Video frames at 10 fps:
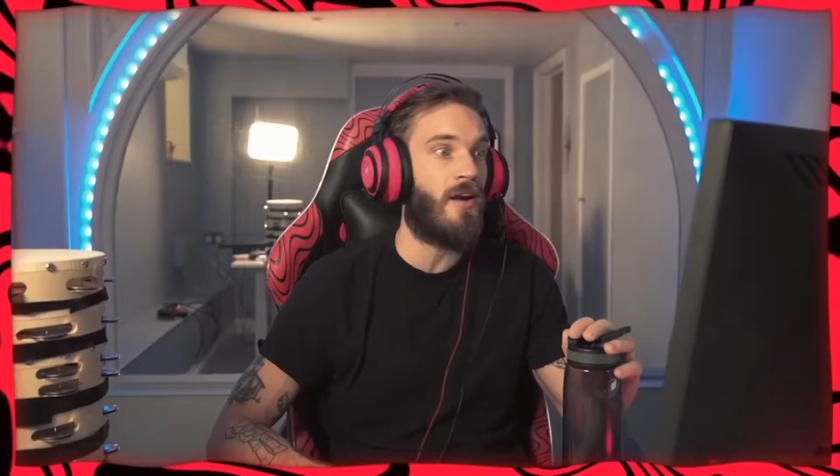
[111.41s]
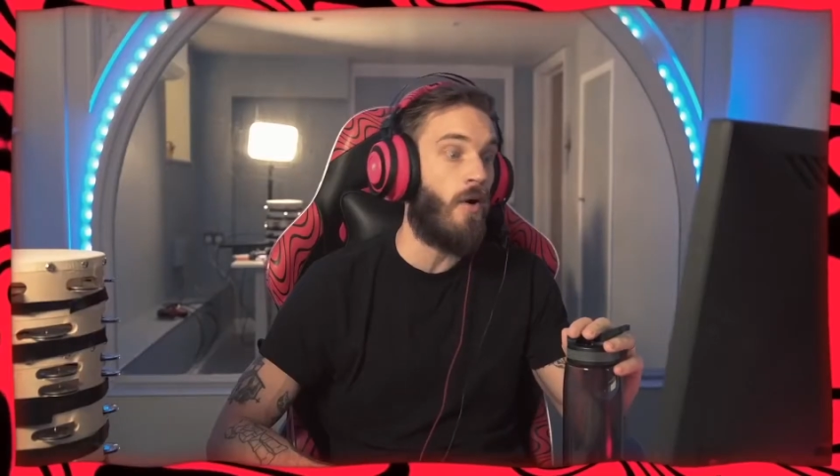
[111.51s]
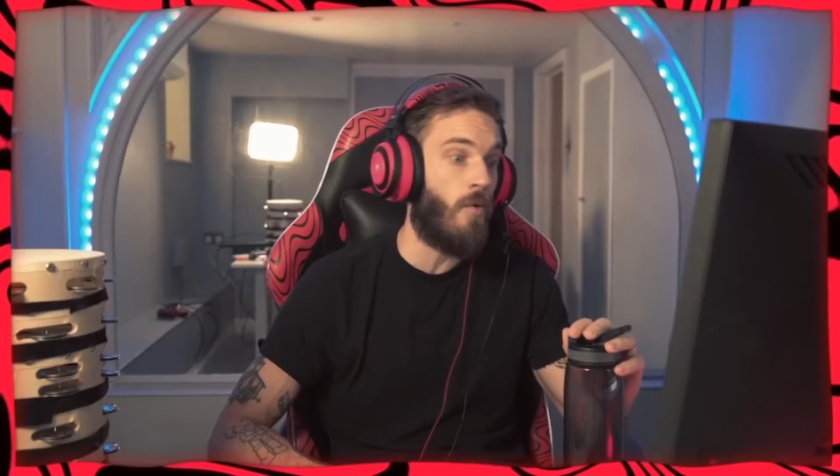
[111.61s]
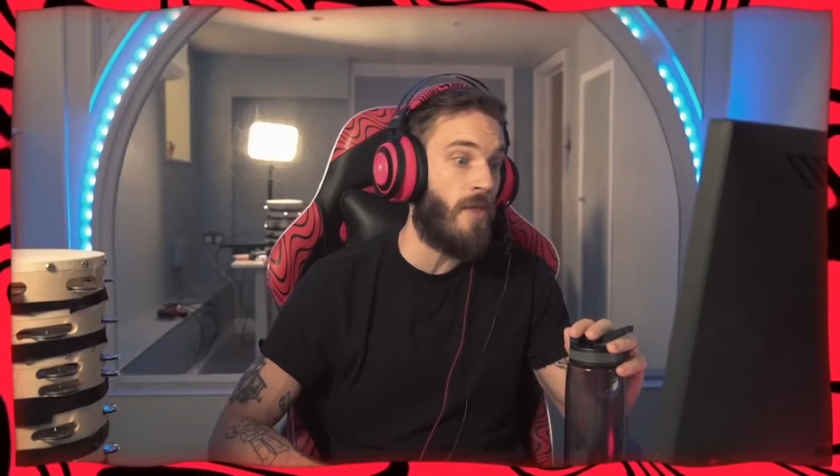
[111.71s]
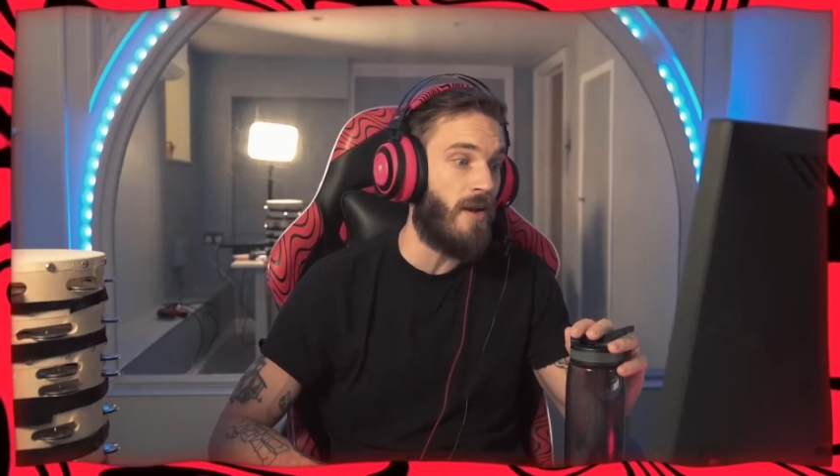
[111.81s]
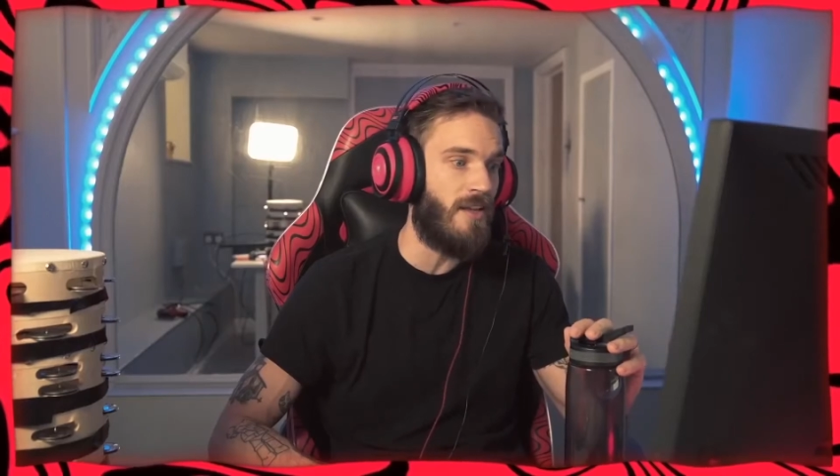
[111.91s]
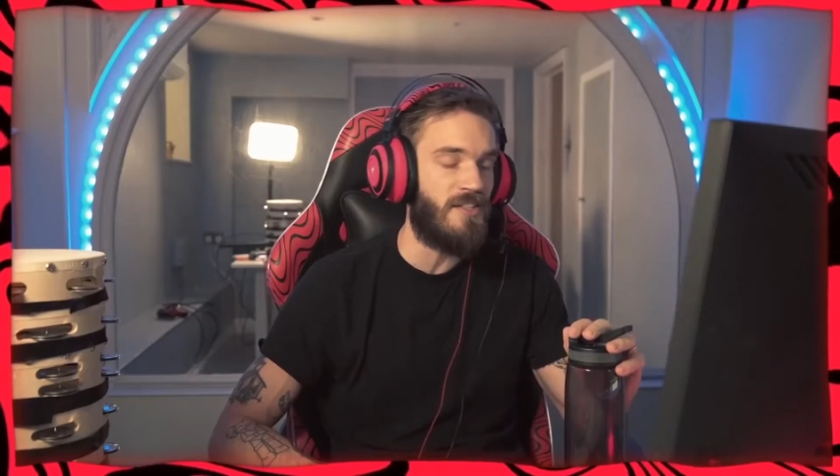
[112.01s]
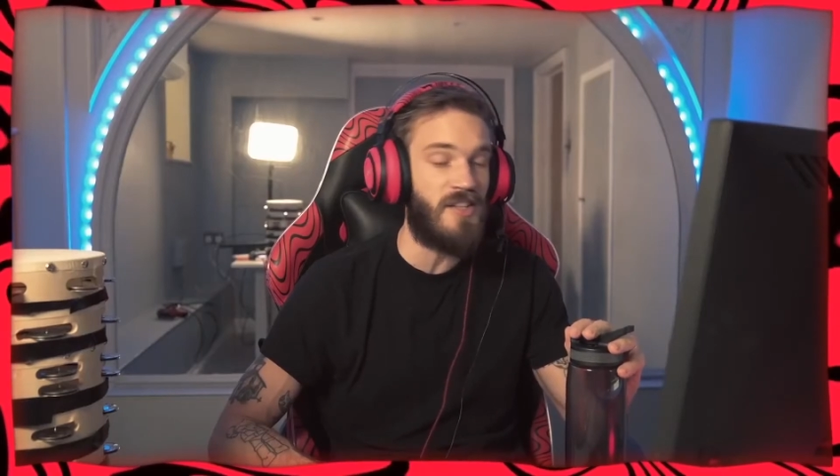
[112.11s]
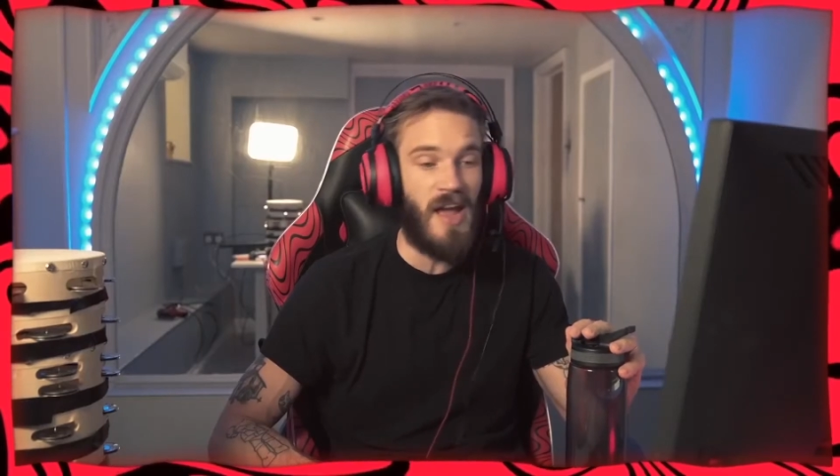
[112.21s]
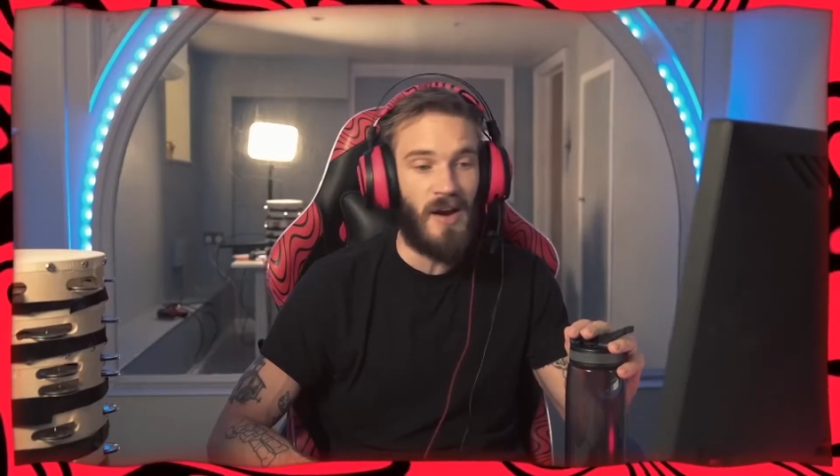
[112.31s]
oh, there he's
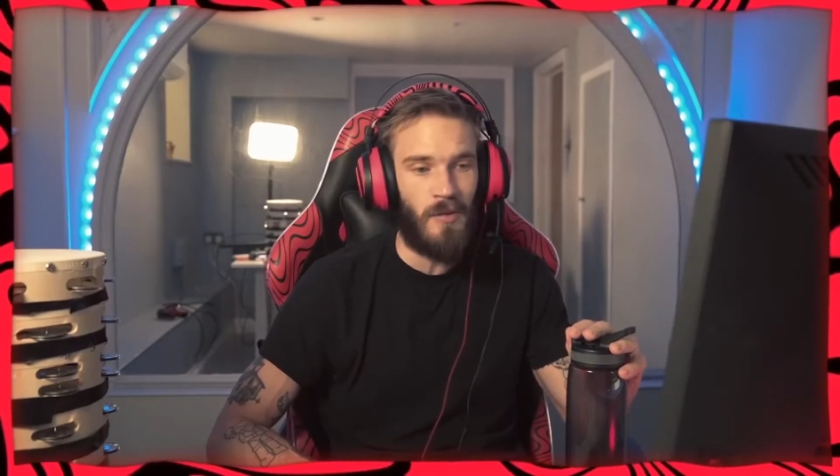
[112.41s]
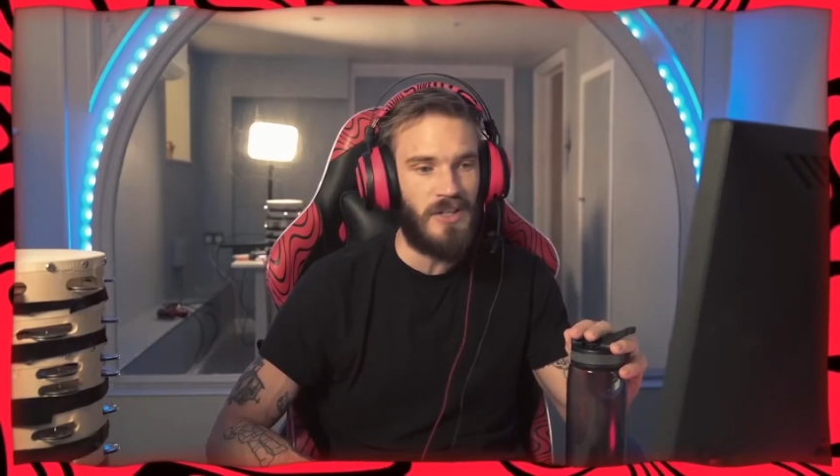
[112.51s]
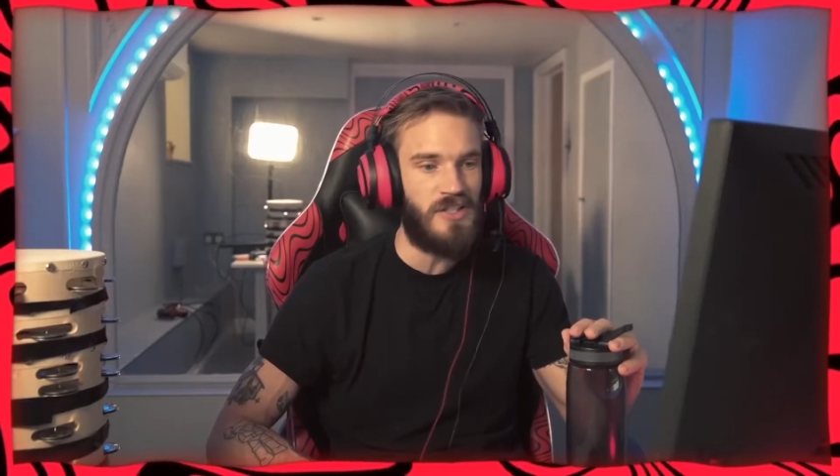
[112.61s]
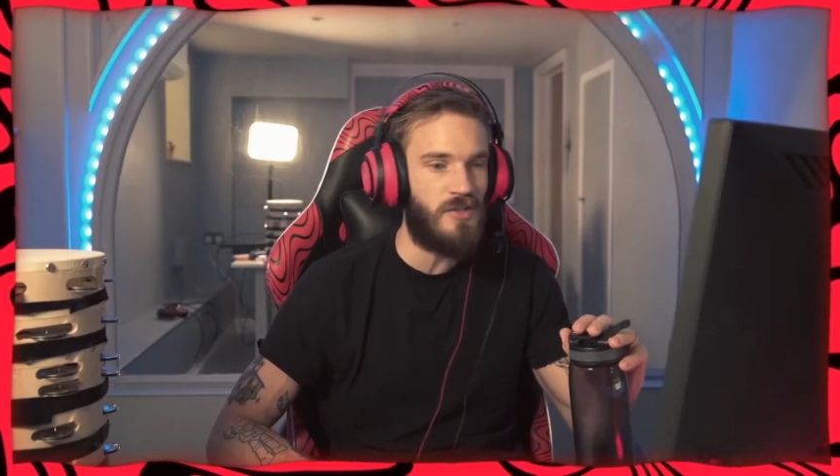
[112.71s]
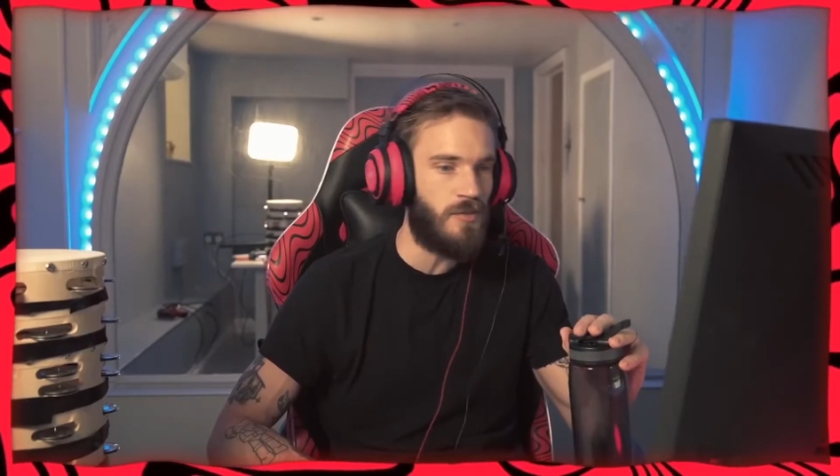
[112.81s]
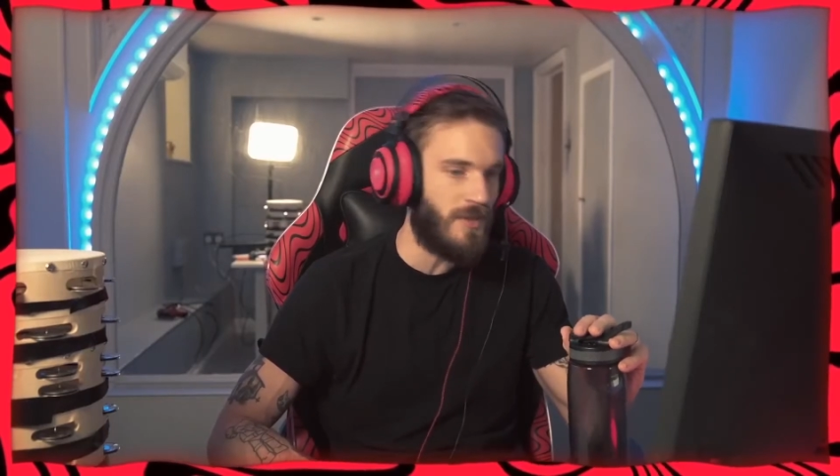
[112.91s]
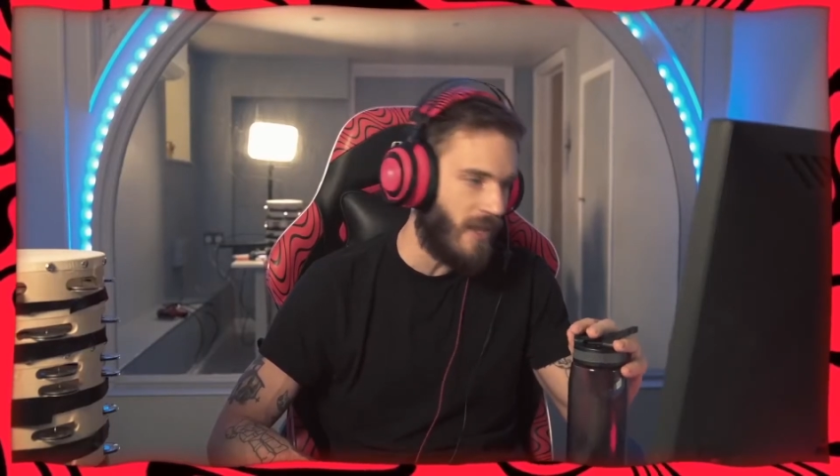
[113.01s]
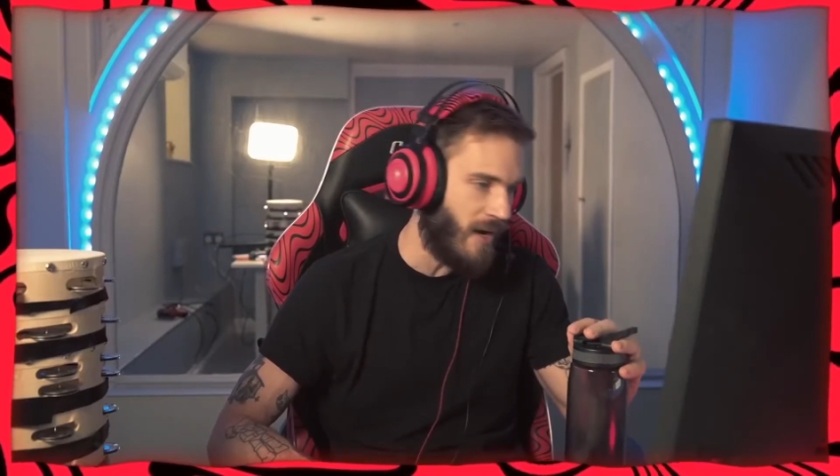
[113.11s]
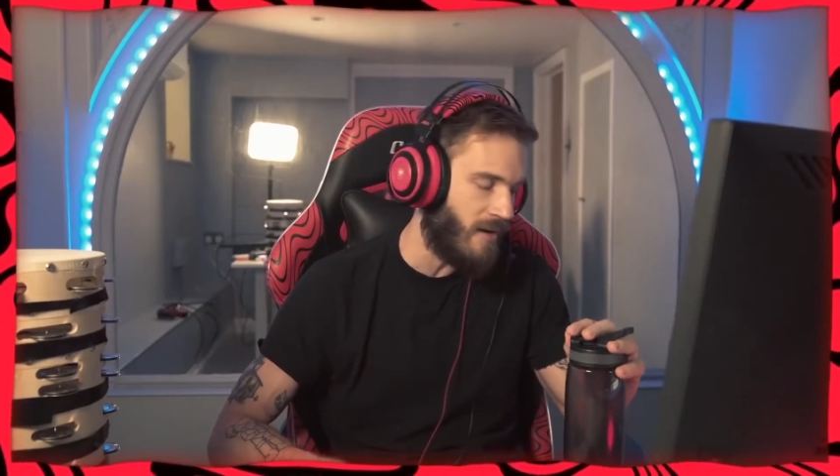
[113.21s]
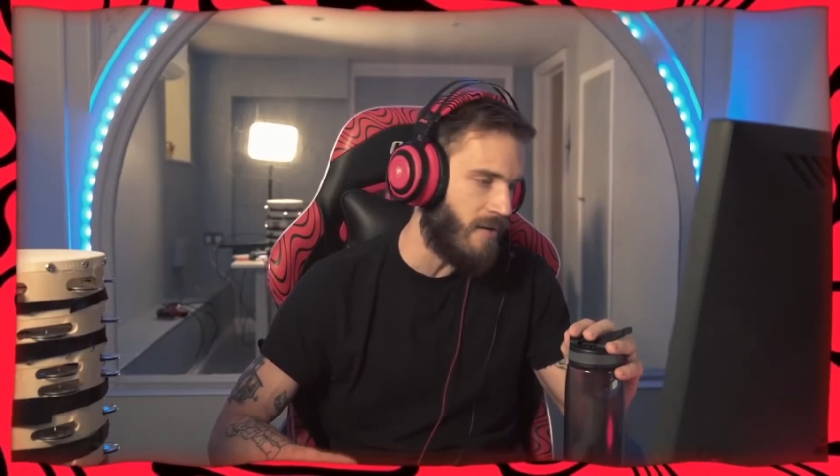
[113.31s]
there. What is he doing there?